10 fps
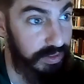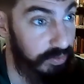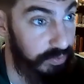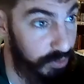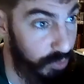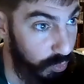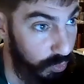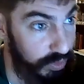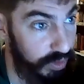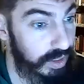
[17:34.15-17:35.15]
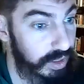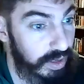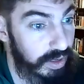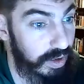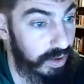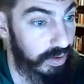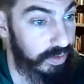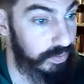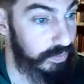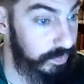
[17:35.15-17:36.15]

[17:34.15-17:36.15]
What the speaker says: of schools, uh,